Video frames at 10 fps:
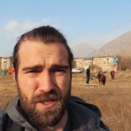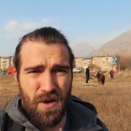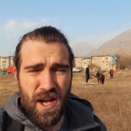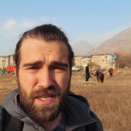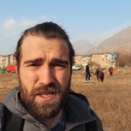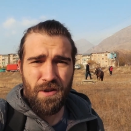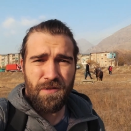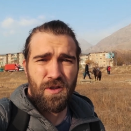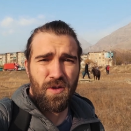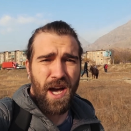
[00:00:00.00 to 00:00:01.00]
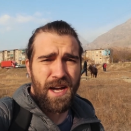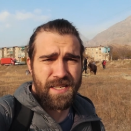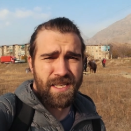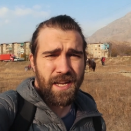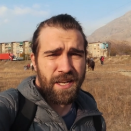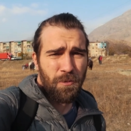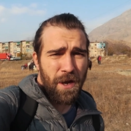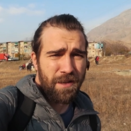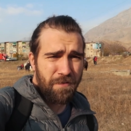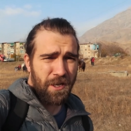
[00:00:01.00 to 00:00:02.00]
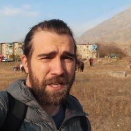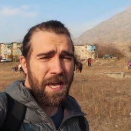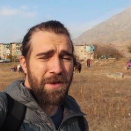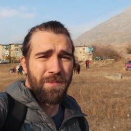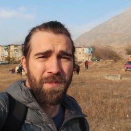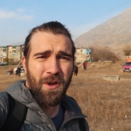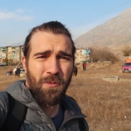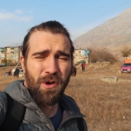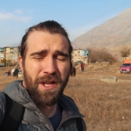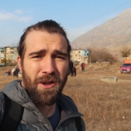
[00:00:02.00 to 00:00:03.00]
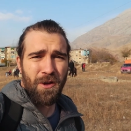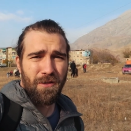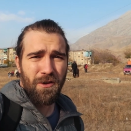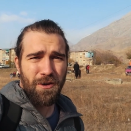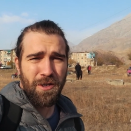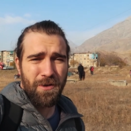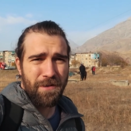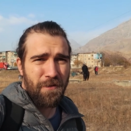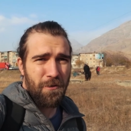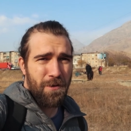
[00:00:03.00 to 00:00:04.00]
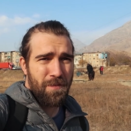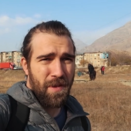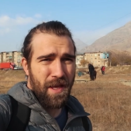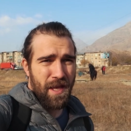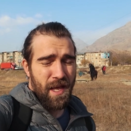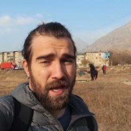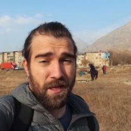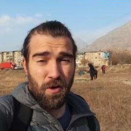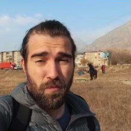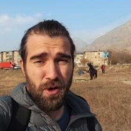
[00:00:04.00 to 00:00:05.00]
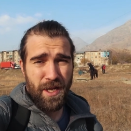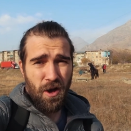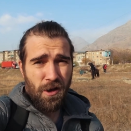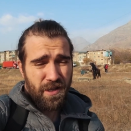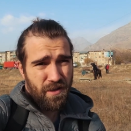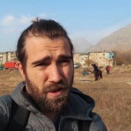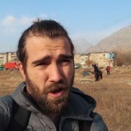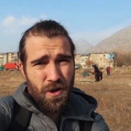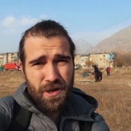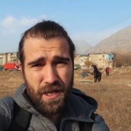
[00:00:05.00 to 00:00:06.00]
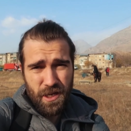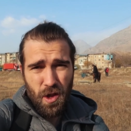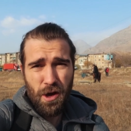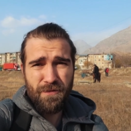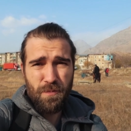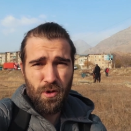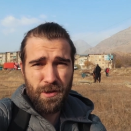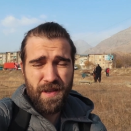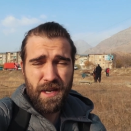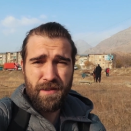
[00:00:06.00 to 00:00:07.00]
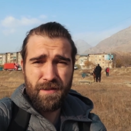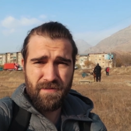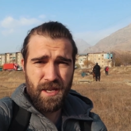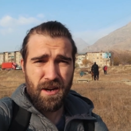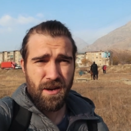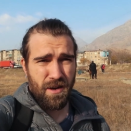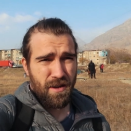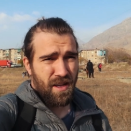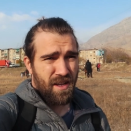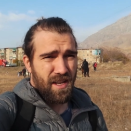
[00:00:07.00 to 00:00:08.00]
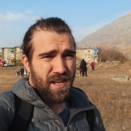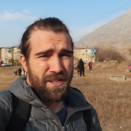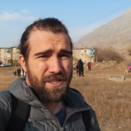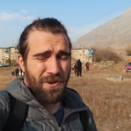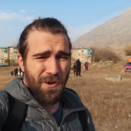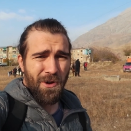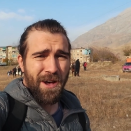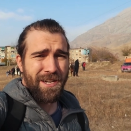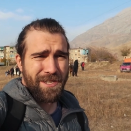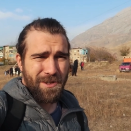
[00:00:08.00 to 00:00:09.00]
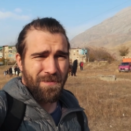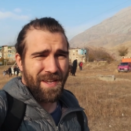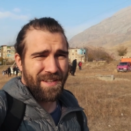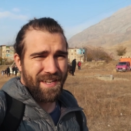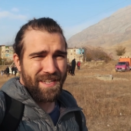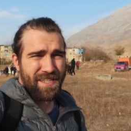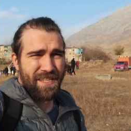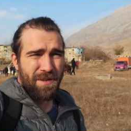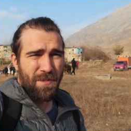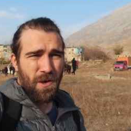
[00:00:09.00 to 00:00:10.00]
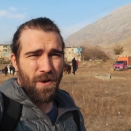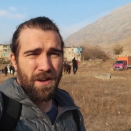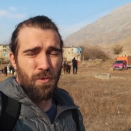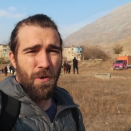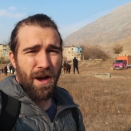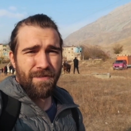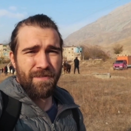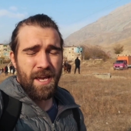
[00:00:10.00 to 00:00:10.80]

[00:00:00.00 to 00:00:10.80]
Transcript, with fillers: So I saw a few guys getting ready for the game. They're putting on their uniform and they're putting on like a lot of protective gear. So I assume that it's going to be quite a rough